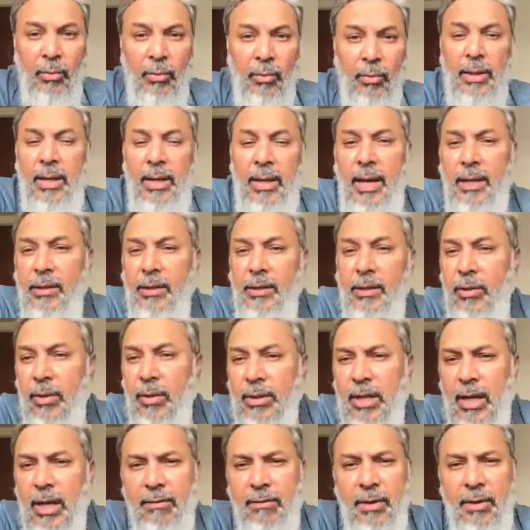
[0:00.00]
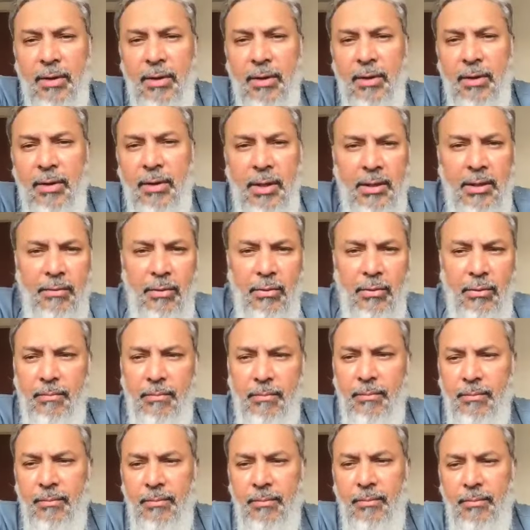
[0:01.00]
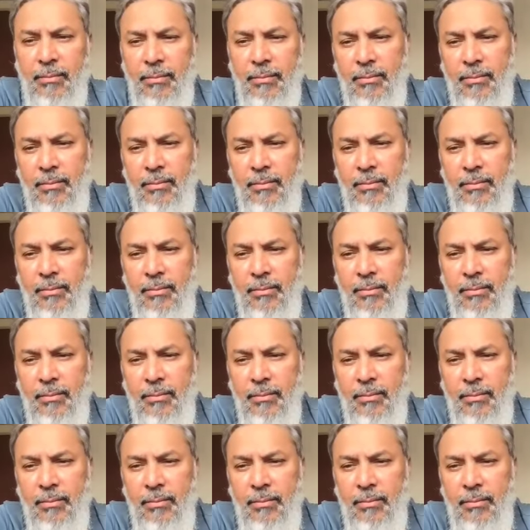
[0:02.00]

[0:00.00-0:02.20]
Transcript: and you will ace your Java interview.